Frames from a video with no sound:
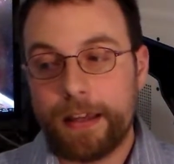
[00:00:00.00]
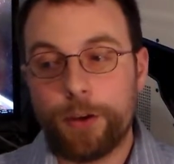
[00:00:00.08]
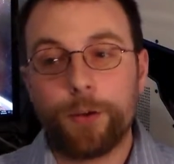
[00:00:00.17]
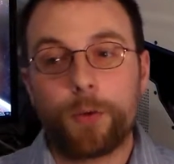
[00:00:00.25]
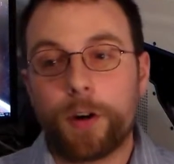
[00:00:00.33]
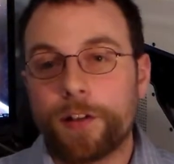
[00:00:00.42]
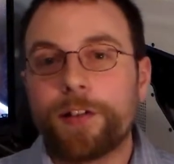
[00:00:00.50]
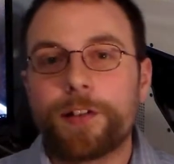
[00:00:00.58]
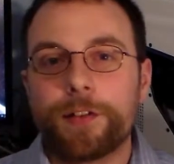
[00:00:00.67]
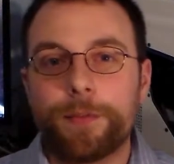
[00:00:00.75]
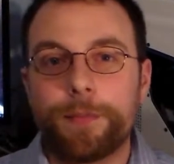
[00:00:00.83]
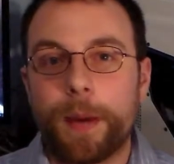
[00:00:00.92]
You run
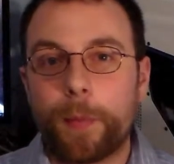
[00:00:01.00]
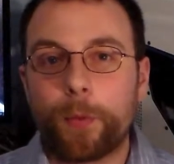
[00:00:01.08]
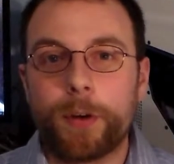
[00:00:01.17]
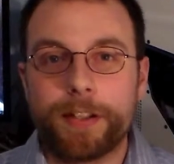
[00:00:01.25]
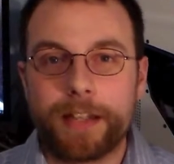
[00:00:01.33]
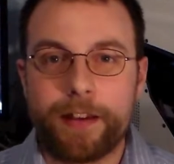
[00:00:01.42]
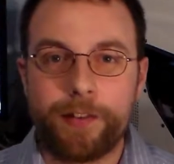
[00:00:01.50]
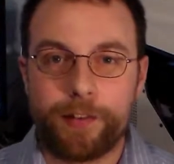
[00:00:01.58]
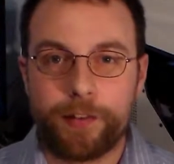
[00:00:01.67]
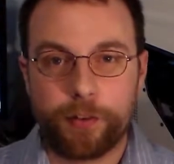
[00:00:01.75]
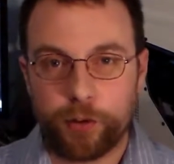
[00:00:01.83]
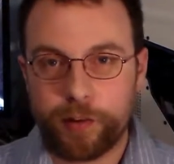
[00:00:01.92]
some memory
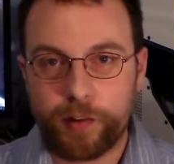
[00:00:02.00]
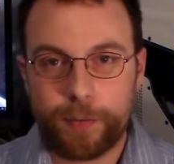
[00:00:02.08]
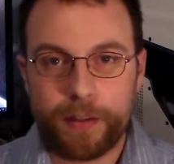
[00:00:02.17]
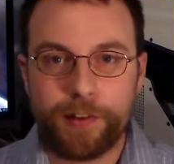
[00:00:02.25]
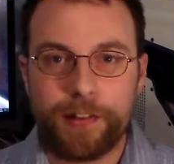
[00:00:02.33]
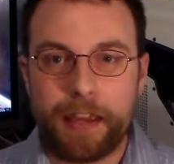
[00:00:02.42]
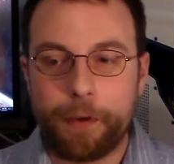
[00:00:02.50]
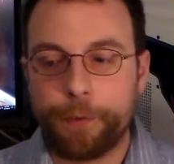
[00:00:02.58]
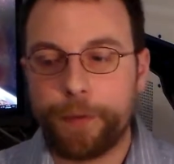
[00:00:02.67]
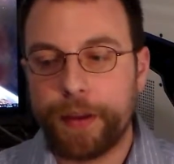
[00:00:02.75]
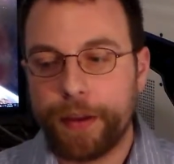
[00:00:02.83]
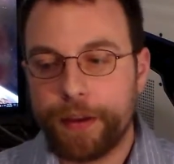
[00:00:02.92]
tests just to be safe.